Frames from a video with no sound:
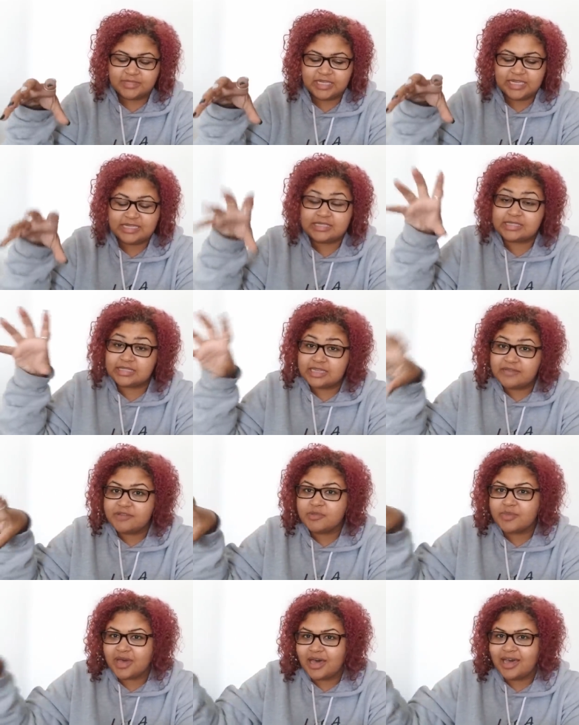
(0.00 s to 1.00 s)
is
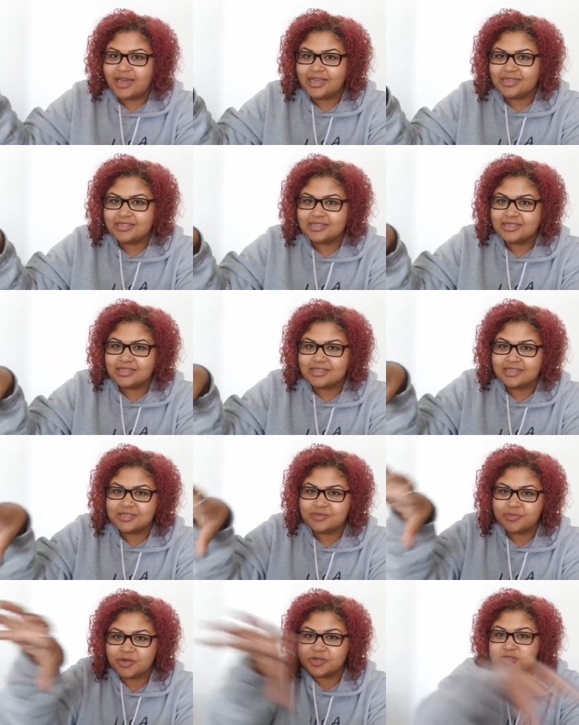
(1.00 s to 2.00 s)
leaving behind
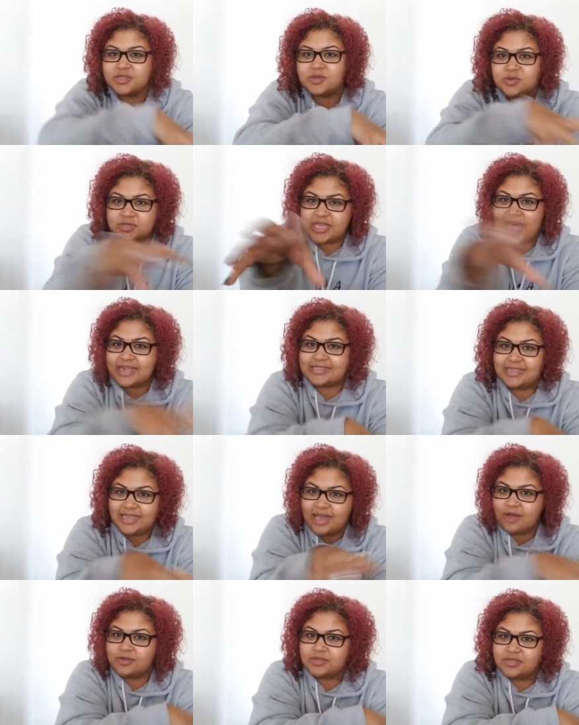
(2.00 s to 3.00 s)
this person who's acting
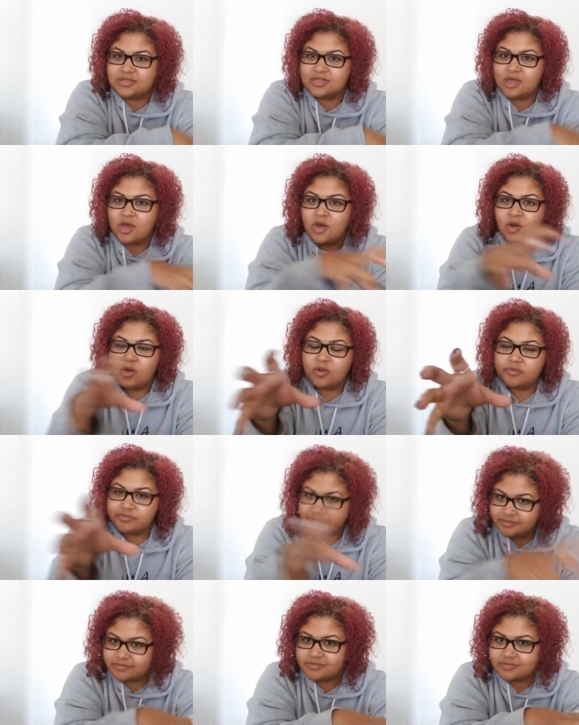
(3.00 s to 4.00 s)
out
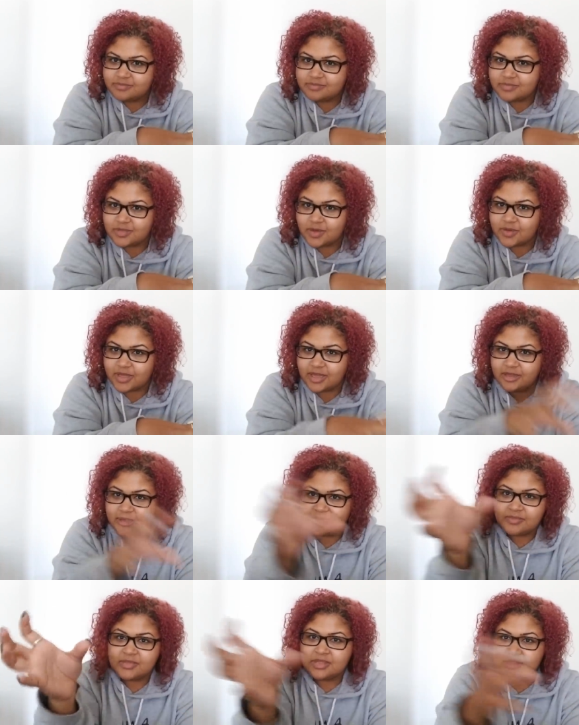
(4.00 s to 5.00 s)
okay
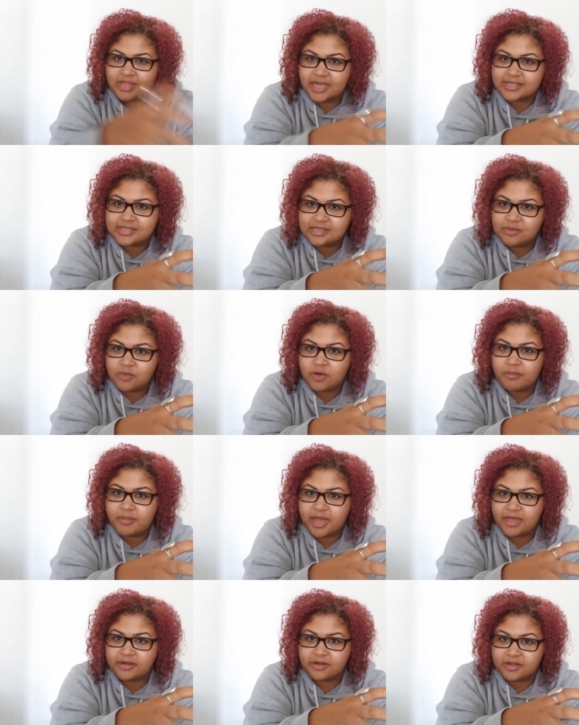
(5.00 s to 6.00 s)
that's in the more
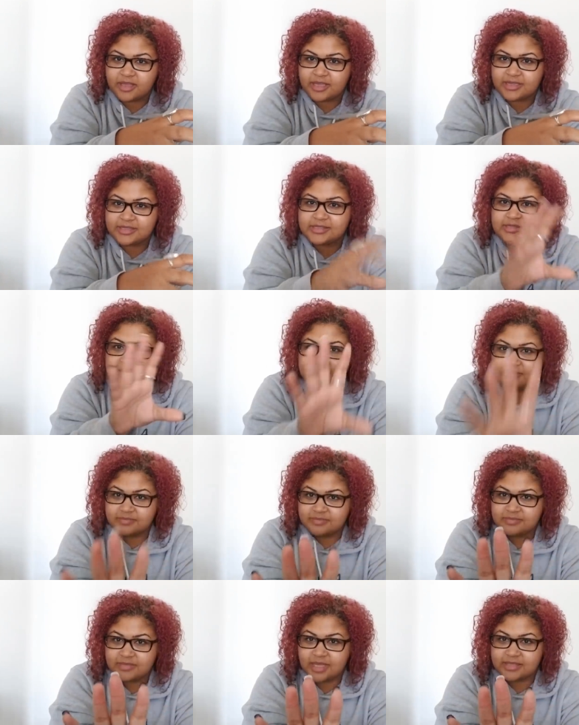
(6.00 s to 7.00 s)
minor case
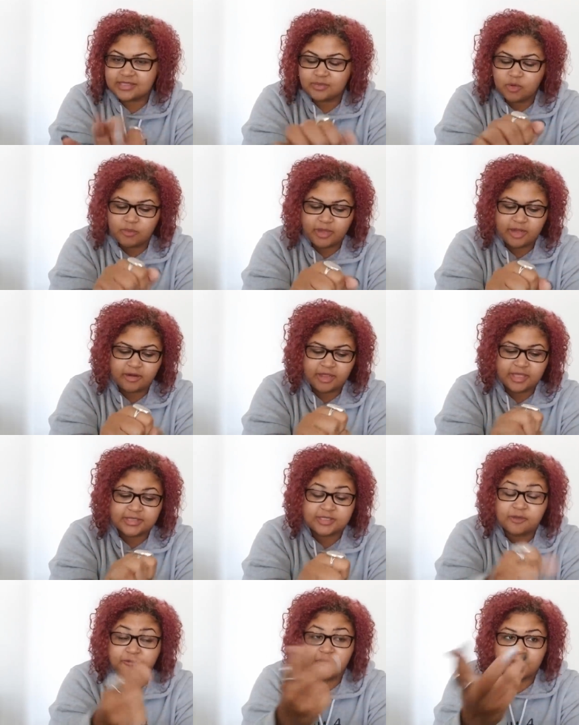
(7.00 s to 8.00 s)
that's the more minor case
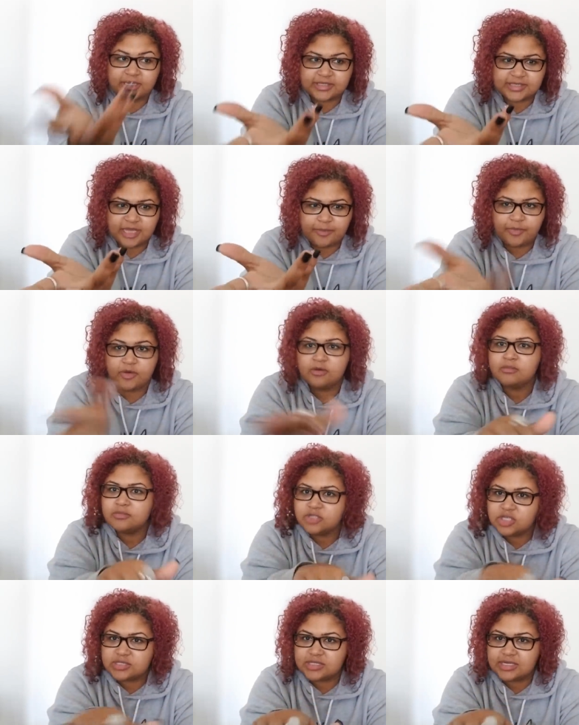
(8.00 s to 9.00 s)
so for example
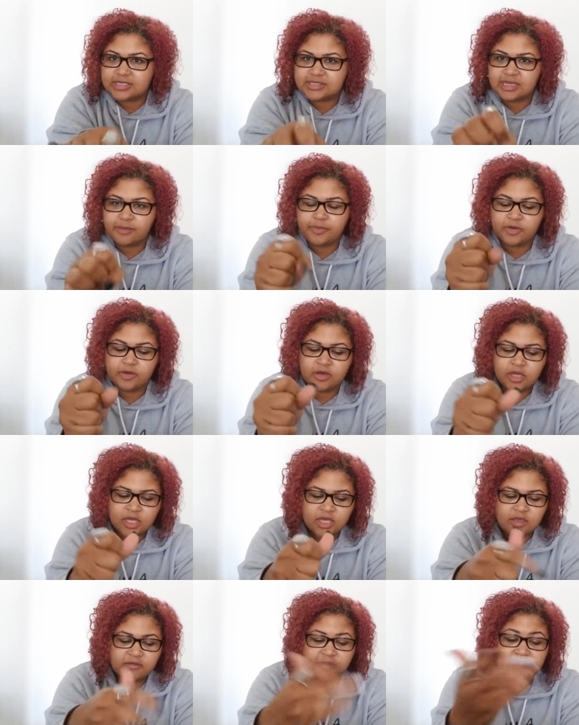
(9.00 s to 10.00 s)
just an example
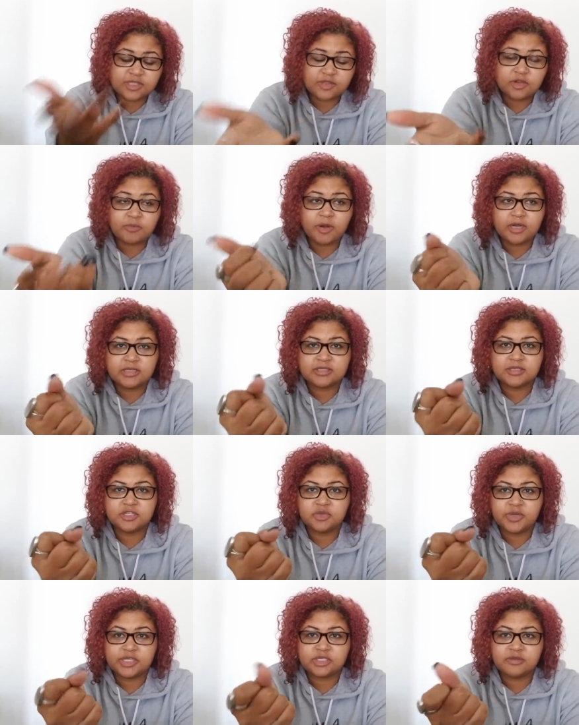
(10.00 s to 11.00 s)
if there's a third party
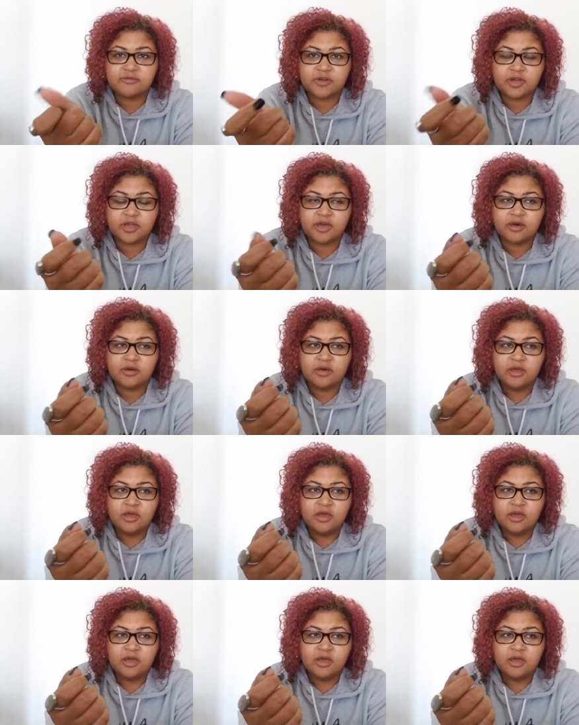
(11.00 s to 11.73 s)
situation virgo